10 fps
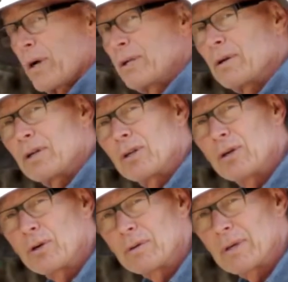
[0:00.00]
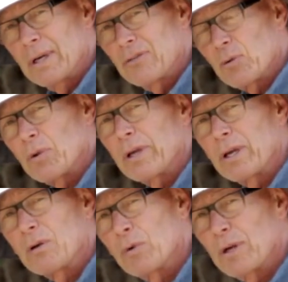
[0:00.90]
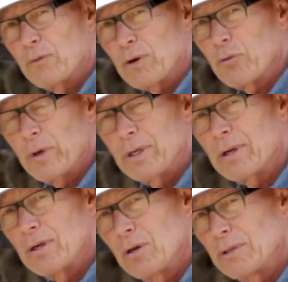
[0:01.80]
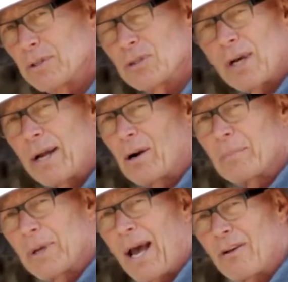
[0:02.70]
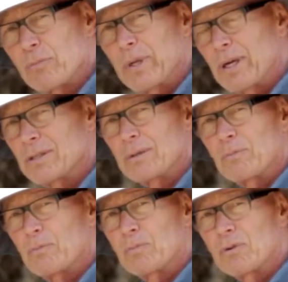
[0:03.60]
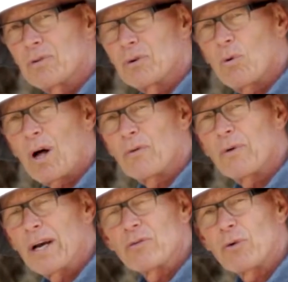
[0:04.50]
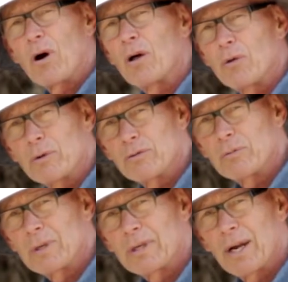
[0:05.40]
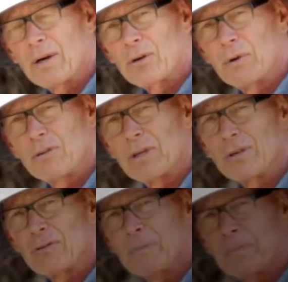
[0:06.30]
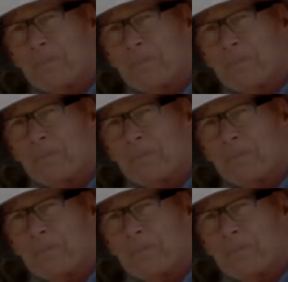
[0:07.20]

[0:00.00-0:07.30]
one you can do, it's a really good one, the first one you can do is a sidearm cast because it qualifies for all those characteristics.